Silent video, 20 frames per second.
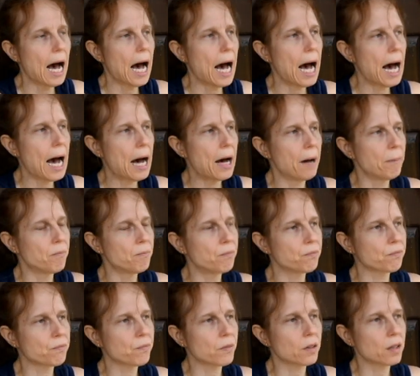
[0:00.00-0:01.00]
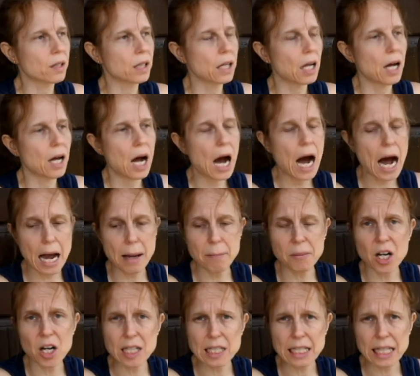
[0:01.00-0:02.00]
I'm
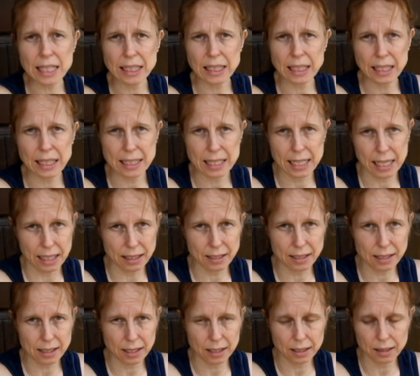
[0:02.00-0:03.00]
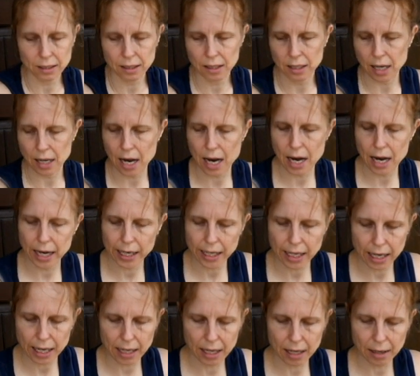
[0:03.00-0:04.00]
not taking a tent.
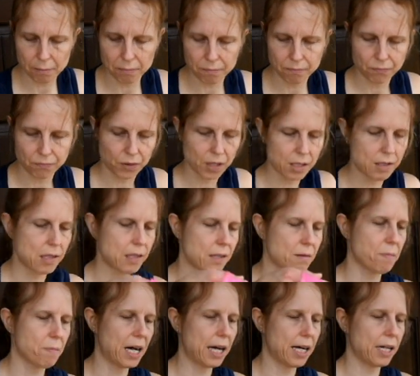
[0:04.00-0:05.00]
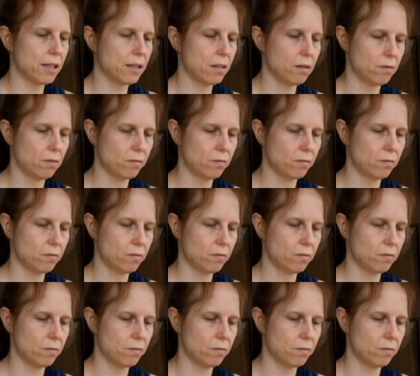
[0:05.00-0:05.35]
This is my